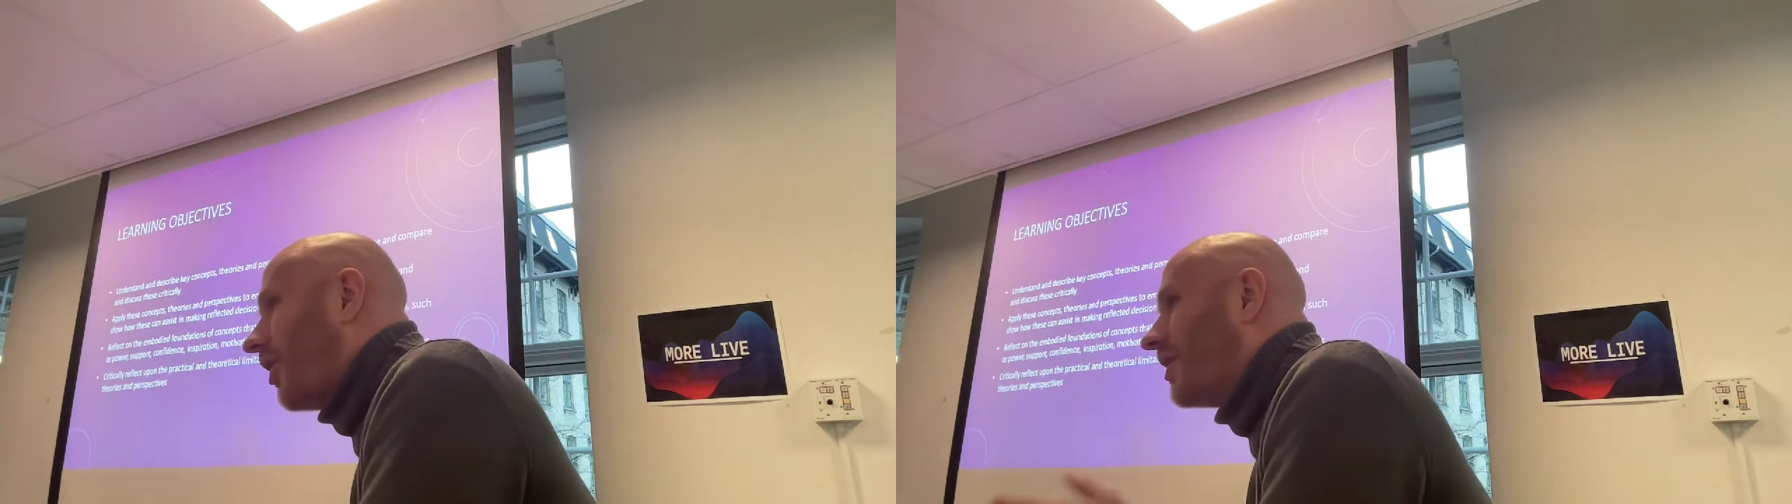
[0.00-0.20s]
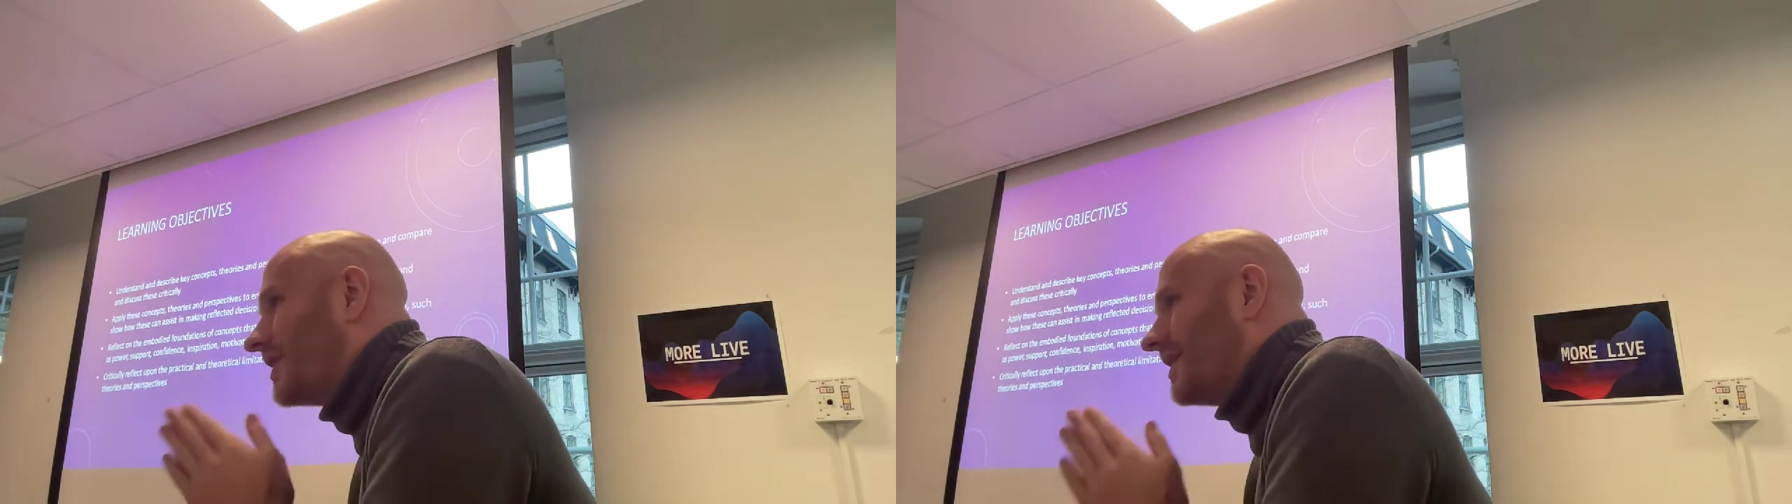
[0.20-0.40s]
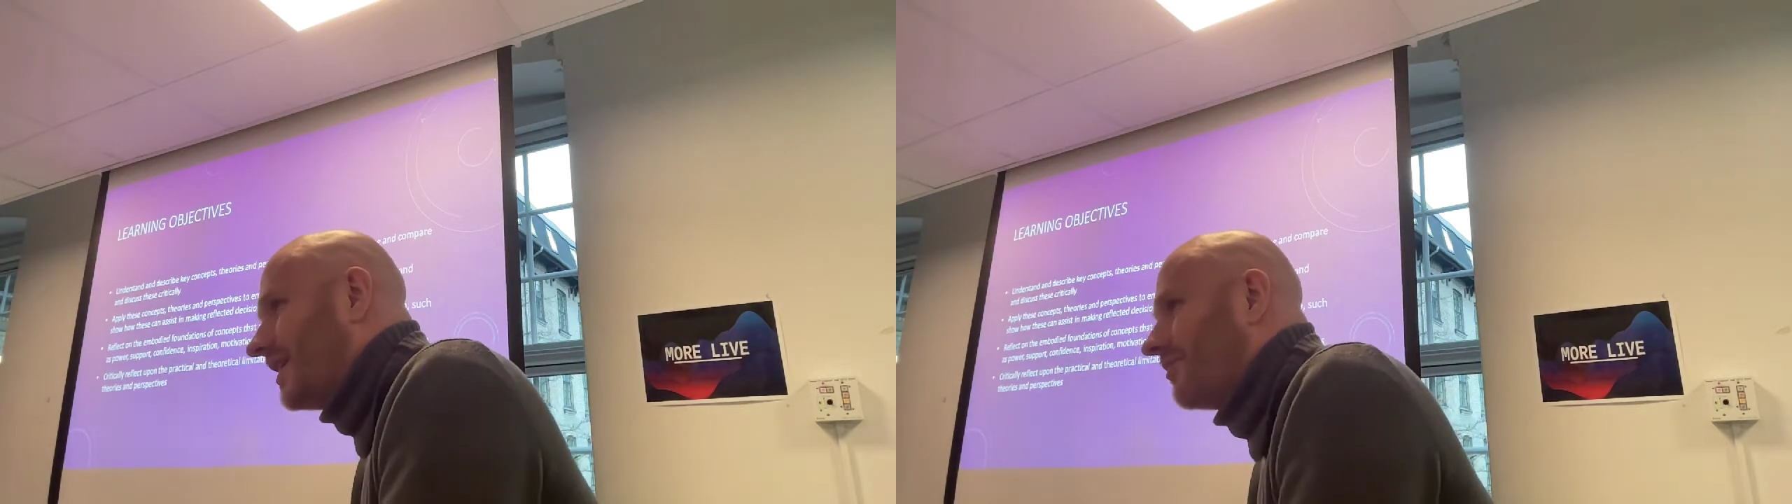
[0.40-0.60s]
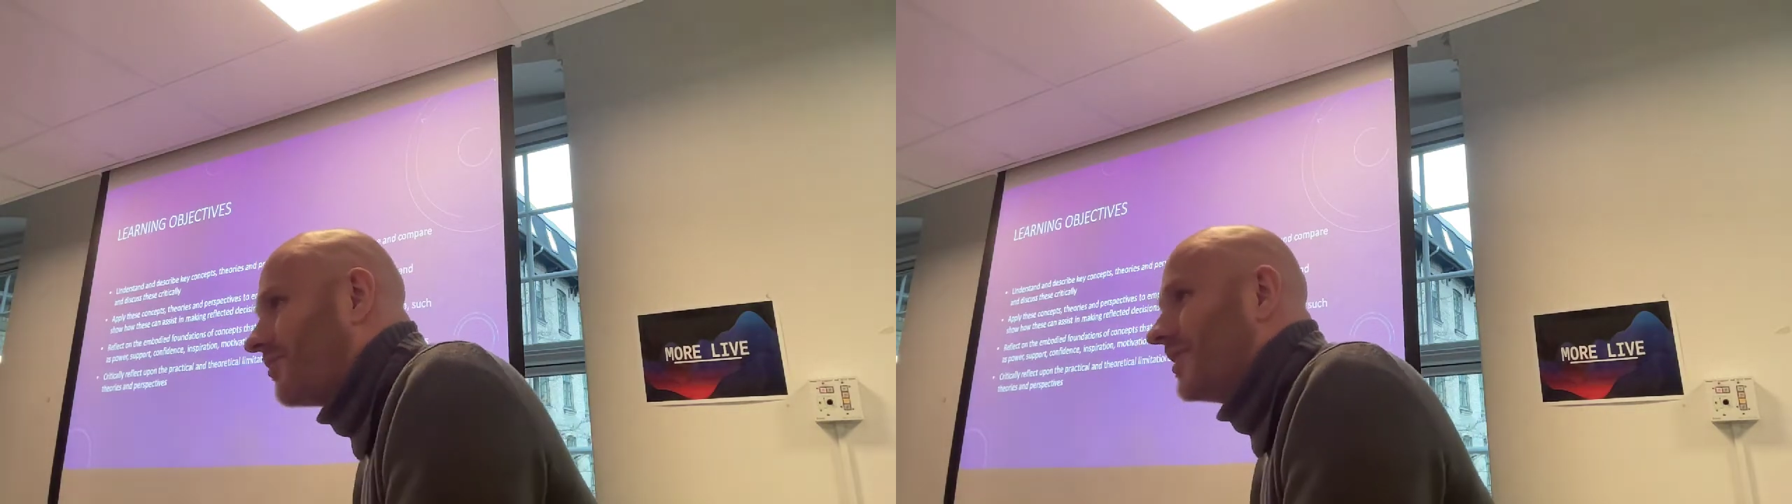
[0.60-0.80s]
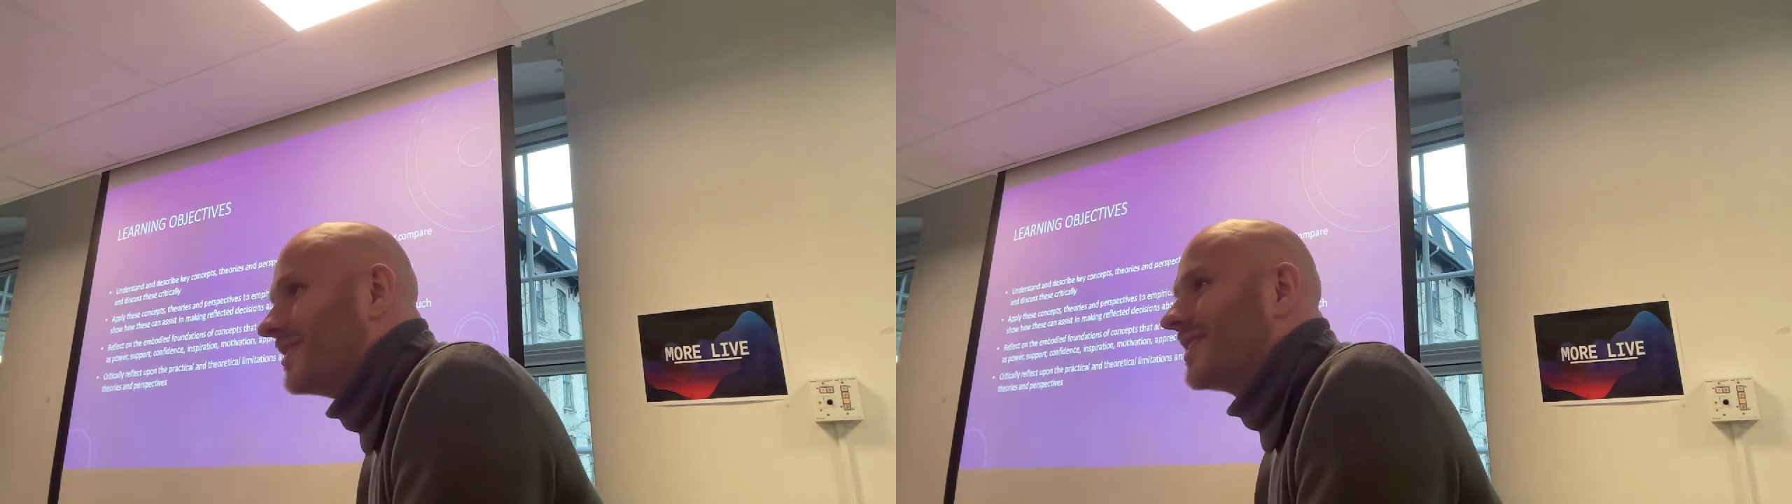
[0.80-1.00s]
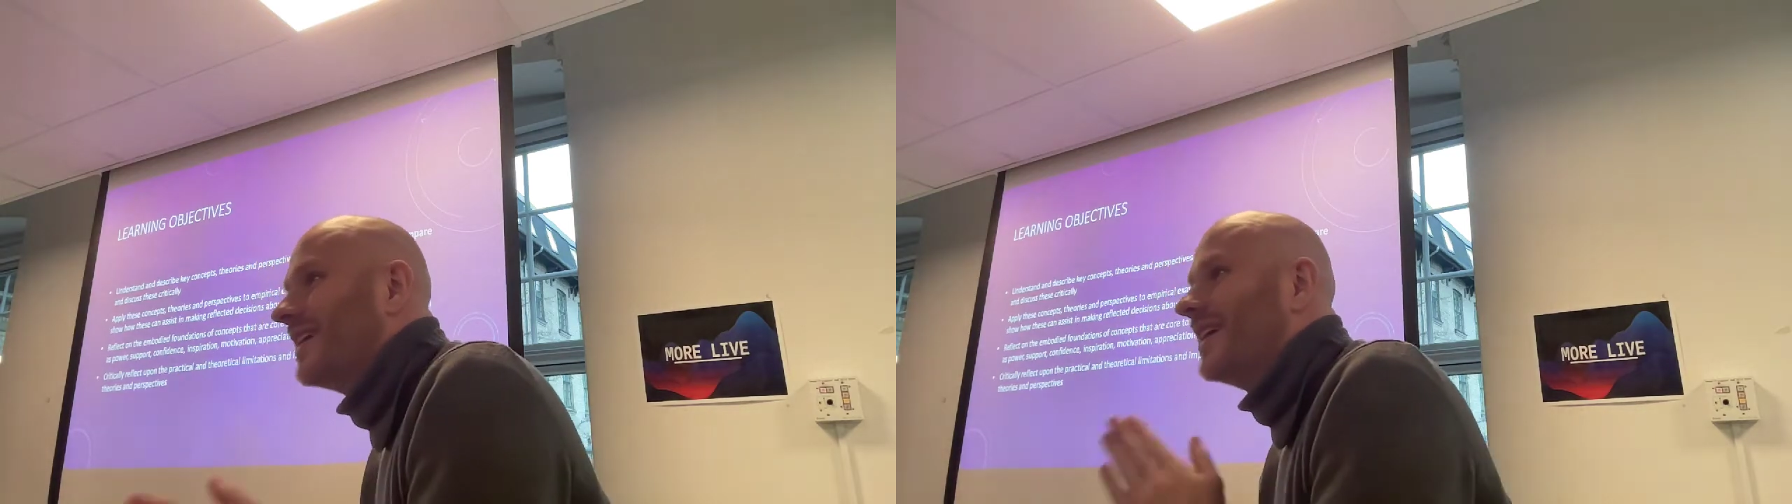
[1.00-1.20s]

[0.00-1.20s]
are different.